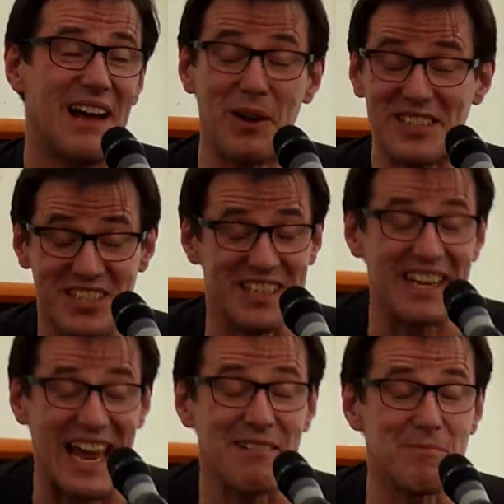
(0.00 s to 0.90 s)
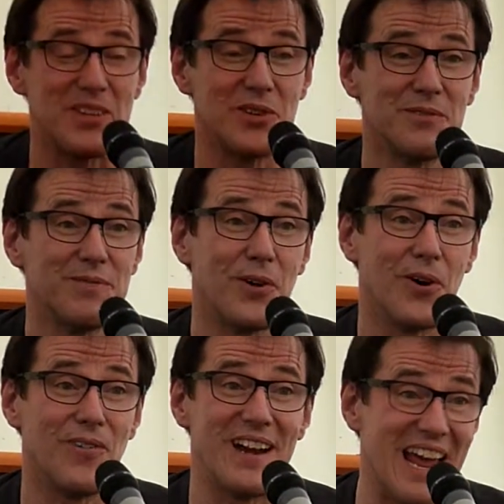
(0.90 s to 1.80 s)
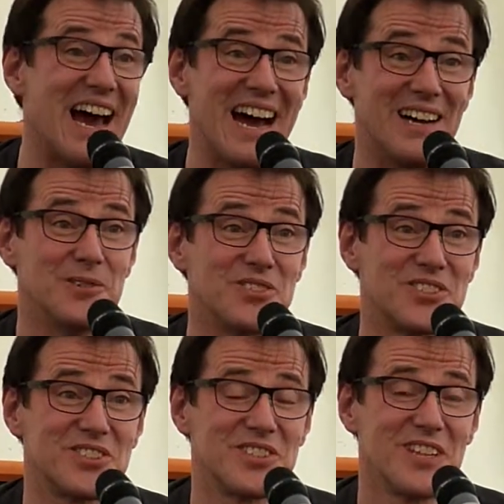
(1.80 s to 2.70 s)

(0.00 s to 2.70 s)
which you can be done for in the house.